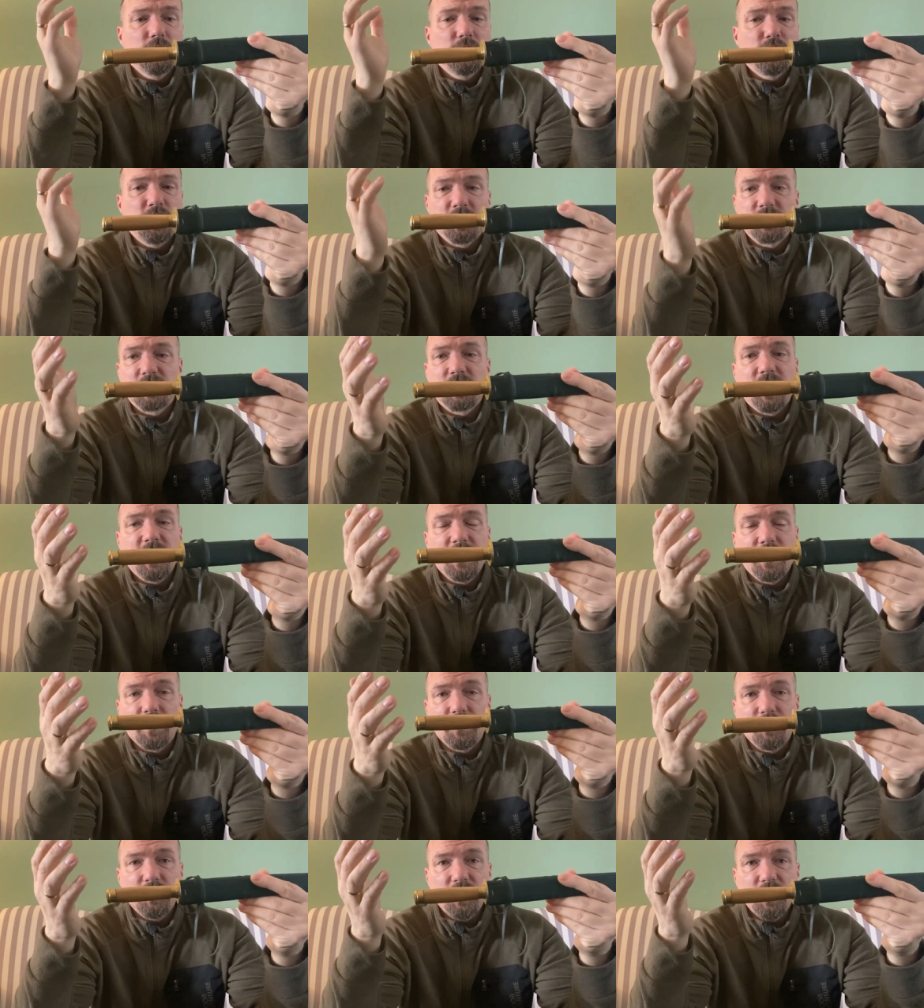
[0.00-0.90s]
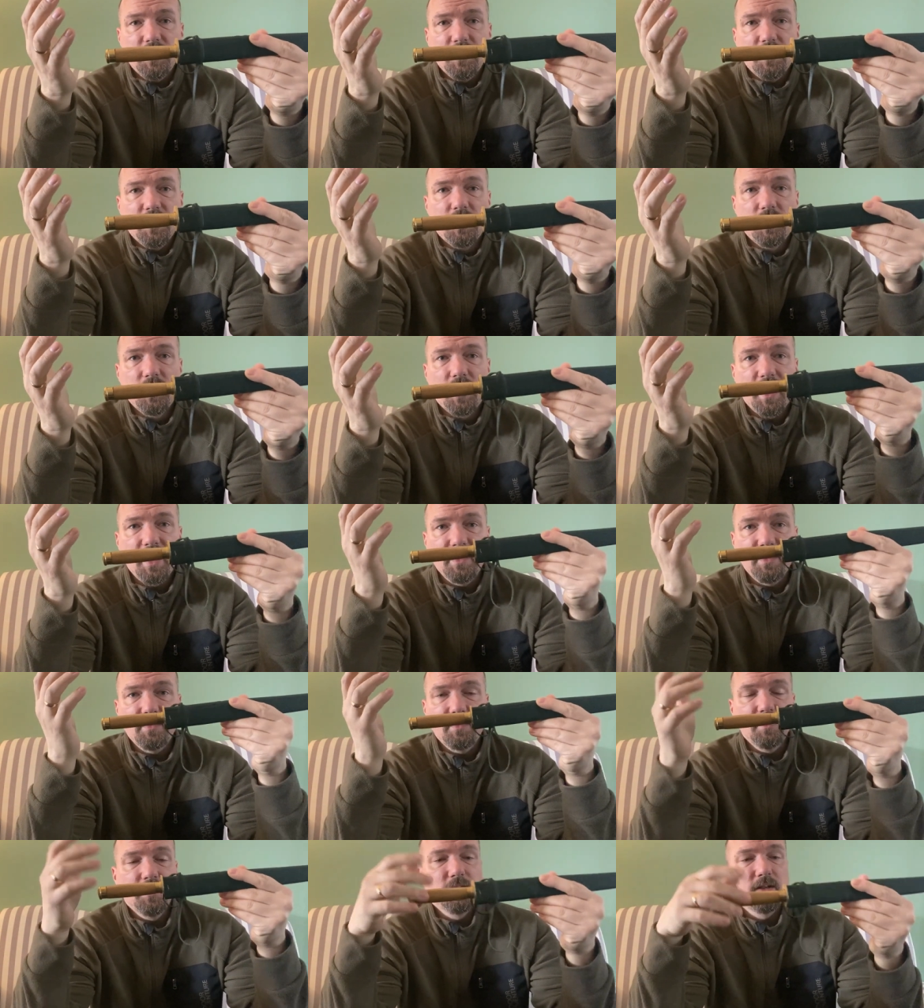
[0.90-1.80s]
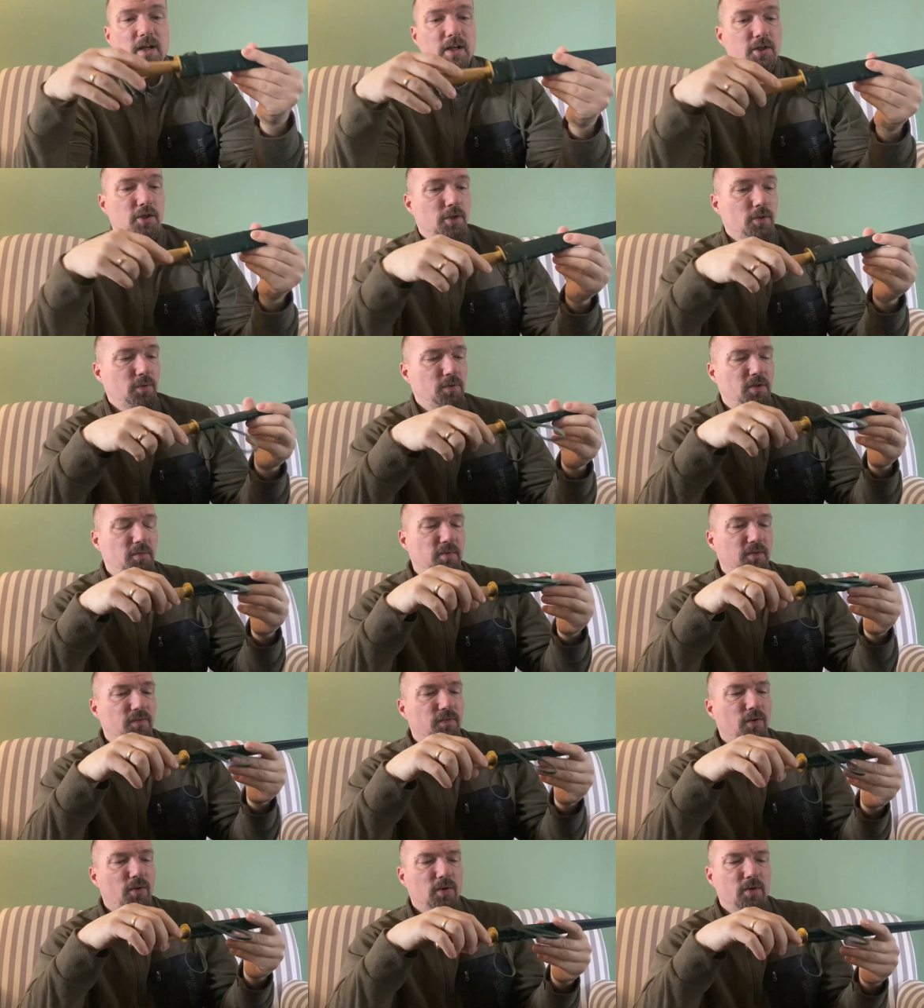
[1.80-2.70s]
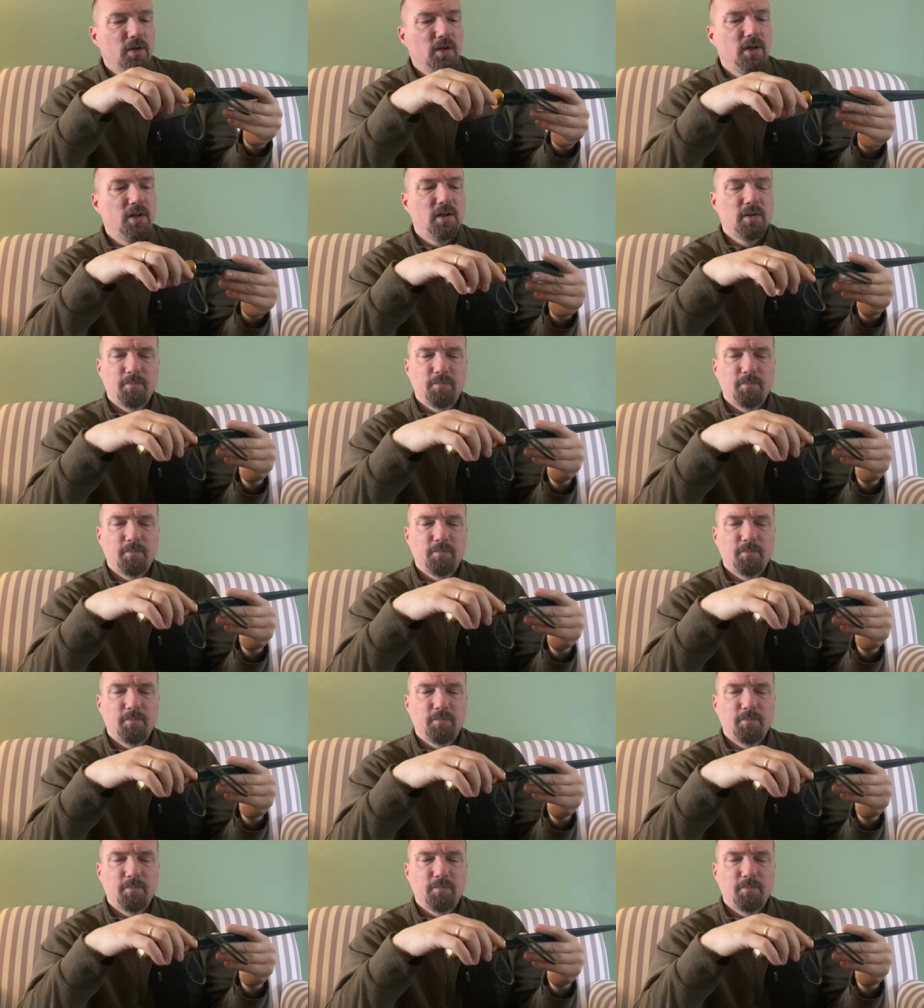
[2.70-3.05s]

Just like the Highland Dirk I showed you before,